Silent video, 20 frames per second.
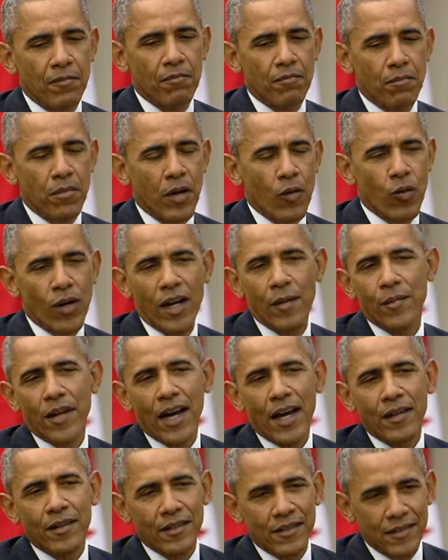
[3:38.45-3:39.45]
But what I'm
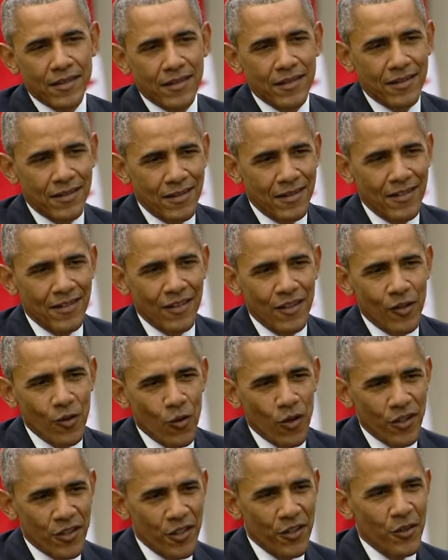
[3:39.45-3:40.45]
not
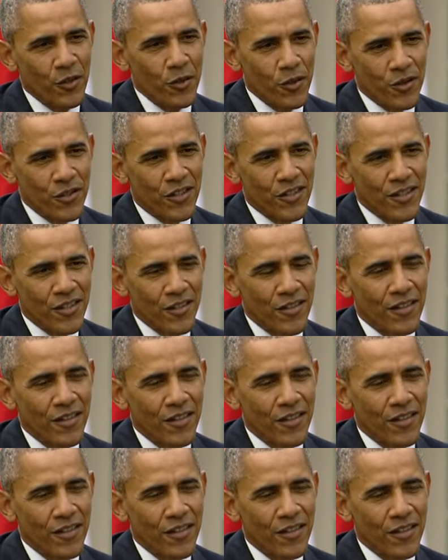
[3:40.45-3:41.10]
going to do is to